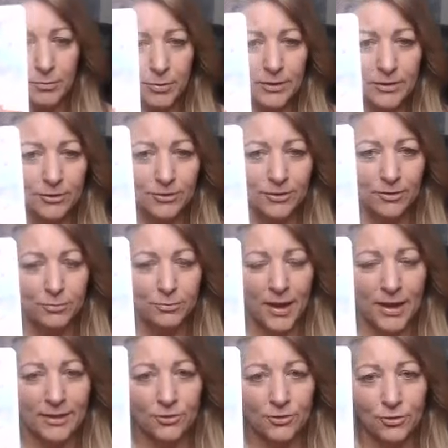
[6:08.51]
bring yourself
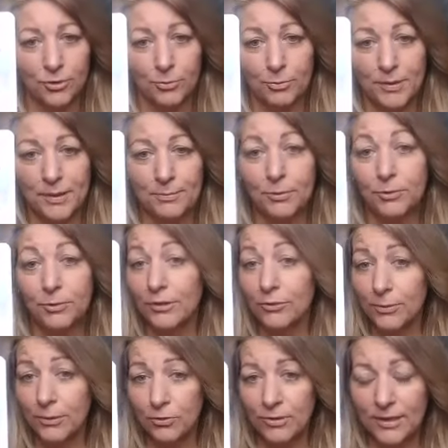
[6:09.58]
back into your people that's
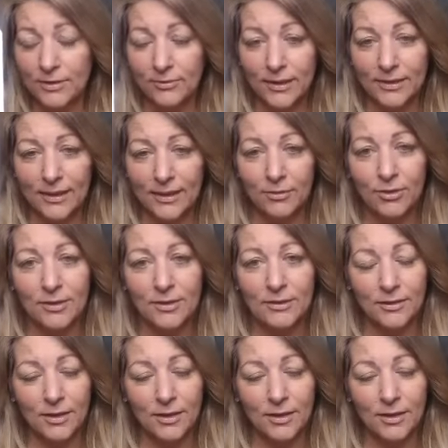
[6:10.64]
what you need right now you need to